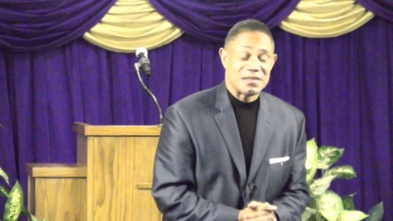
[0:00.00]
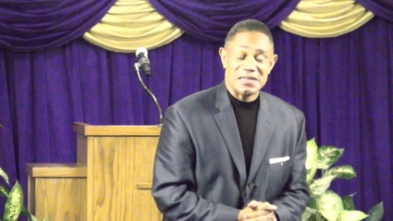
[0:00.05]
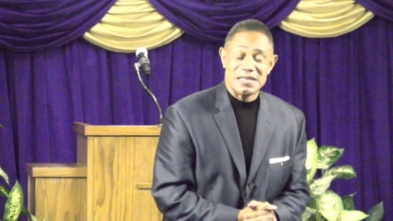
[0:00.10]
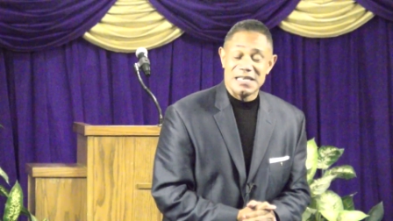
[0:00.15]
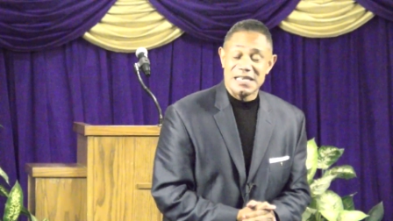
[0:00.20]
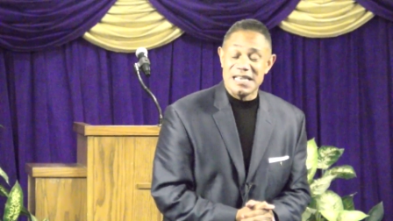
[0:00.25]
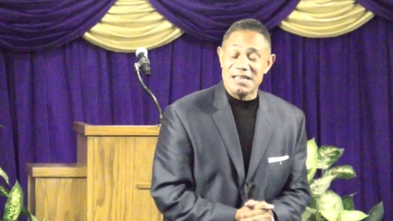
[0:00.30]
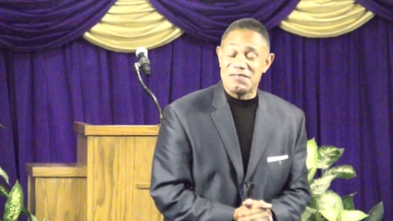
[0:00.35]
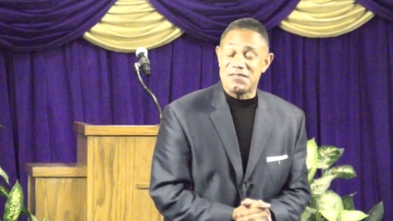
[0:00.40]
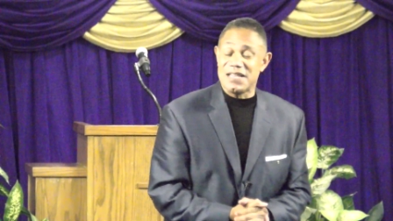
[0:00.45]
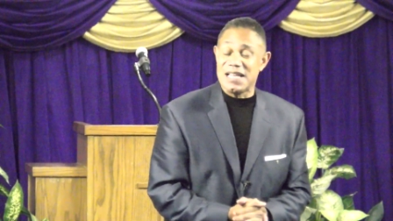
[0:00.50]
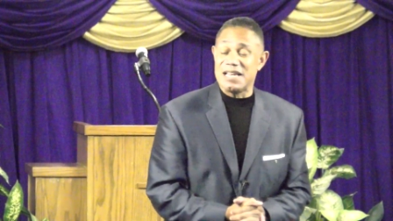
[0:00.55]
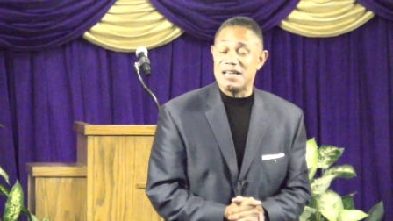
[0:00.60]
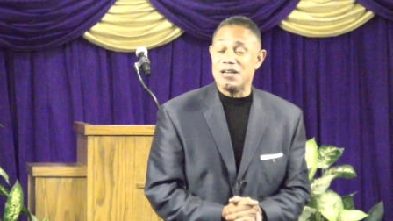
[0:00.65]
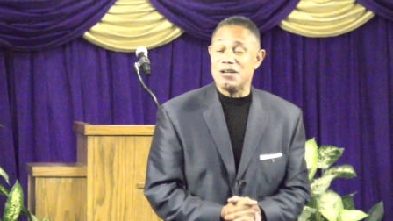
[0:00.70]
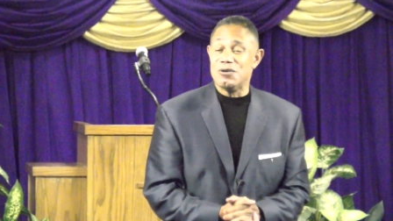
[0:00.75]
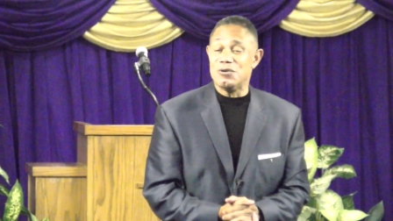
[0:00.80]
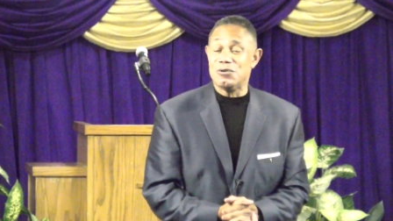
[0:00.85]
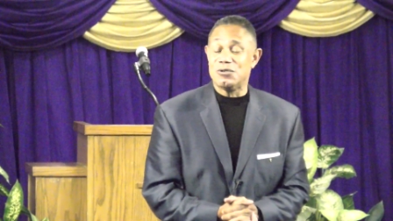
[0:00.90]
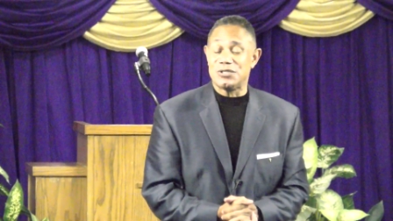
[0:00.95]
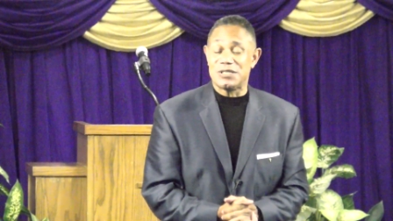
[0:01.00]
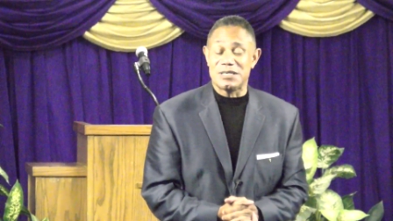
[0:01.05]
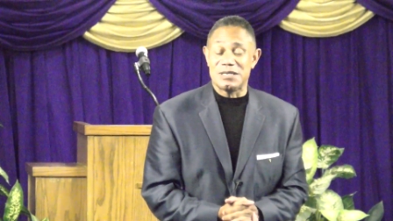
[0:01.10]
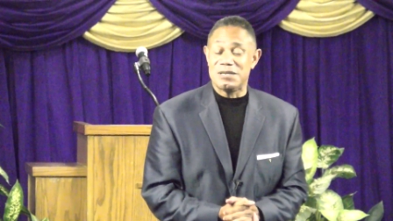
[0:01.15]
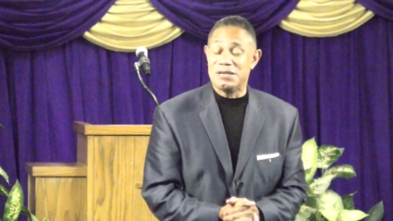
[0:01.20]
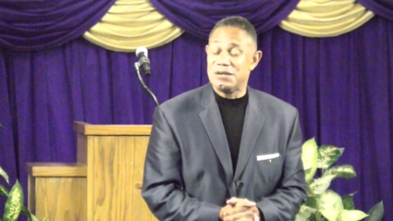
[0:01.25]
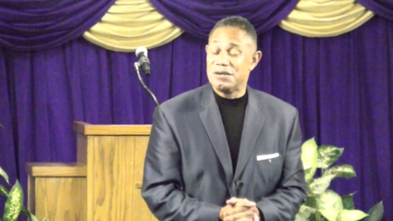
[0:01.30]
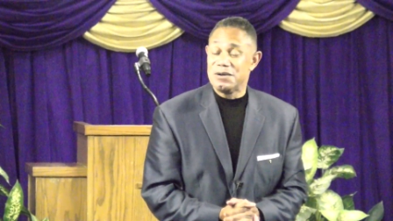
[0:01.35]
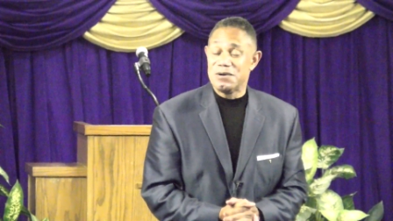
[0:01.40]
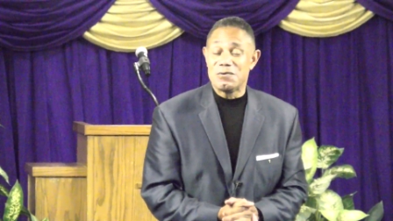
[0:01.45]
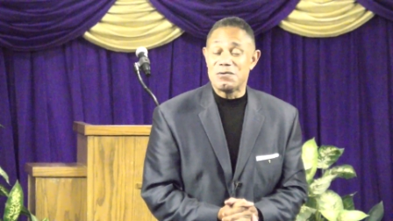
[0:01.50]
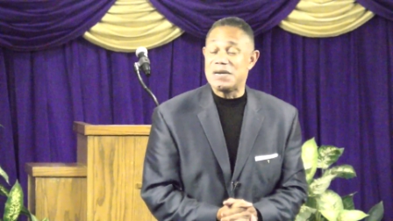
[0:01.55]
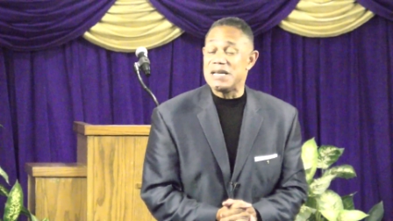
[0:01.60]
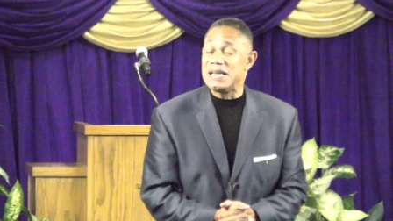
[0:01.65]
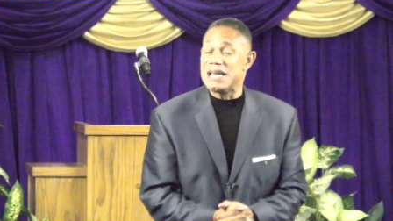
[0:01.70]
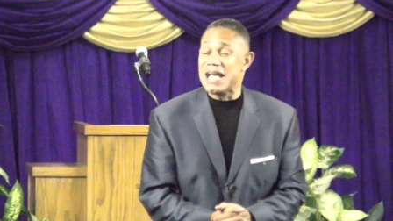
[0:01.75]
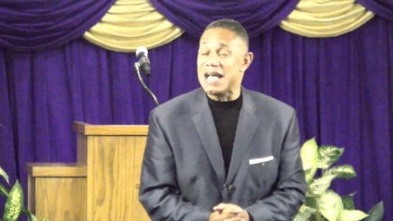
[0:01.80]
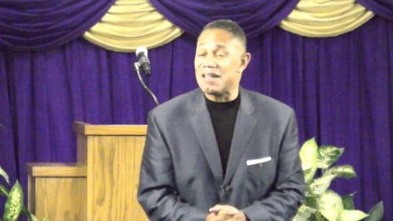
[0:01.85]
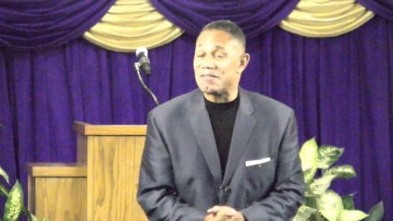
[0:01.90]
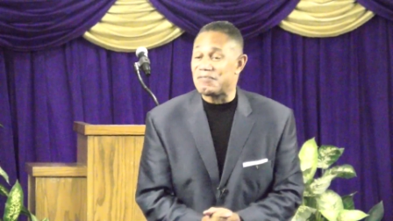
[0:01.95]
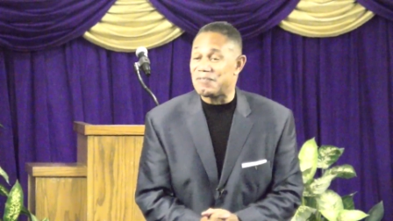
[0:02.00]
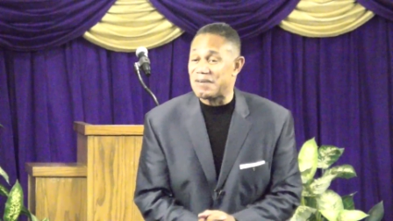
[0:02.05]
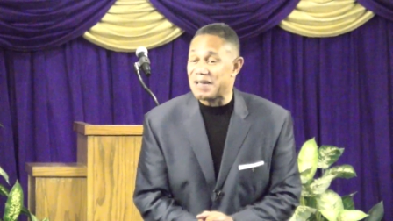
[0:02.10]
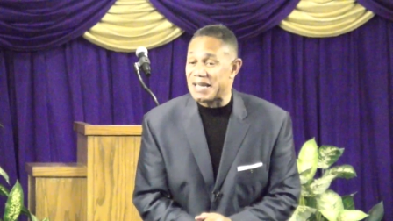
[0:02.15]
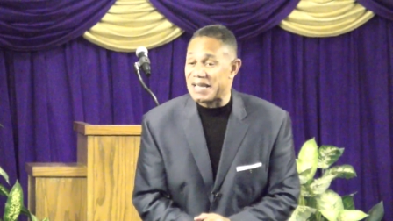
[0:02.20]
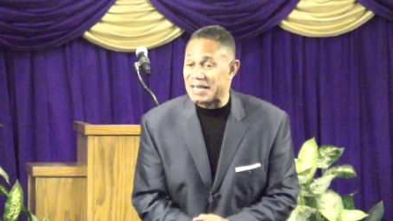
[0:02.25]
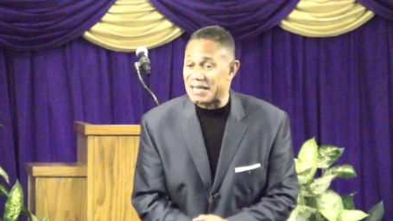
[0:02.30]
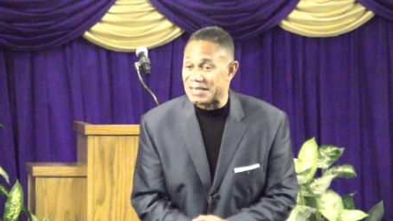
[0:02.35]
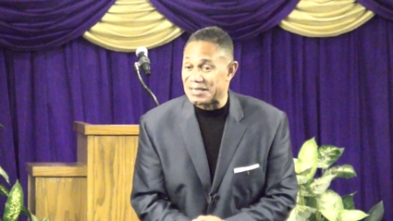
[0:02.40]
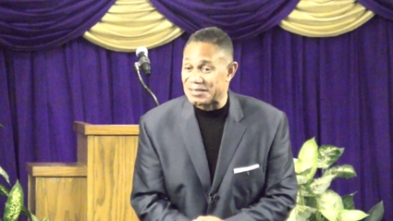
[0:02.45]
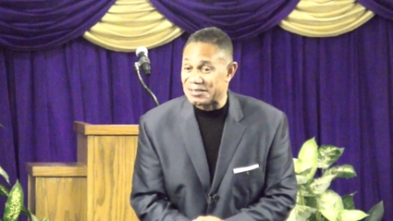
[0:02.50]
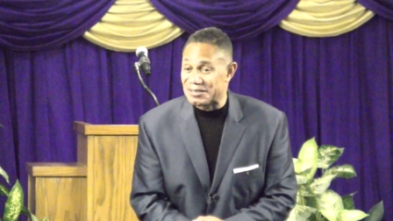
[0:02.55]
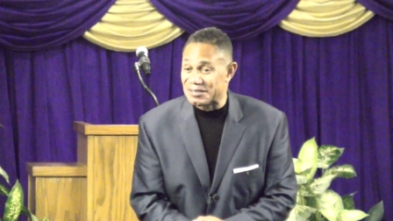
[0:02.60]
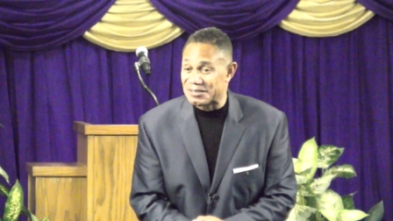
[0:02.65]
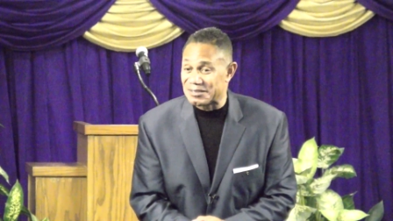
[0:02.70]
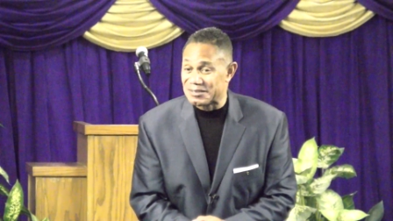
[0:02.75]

If they losing, we not fans.